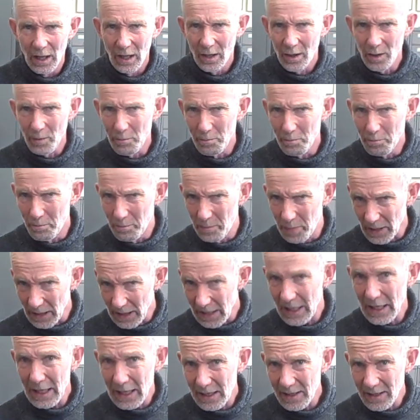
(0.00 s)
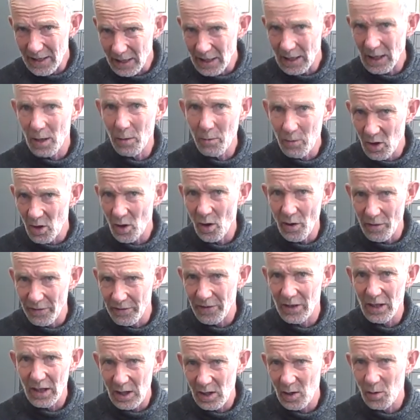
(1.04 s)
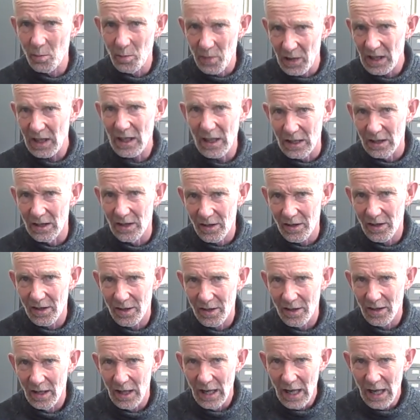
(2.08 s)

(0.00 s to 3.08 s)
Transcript: The blaze that comes off these peats.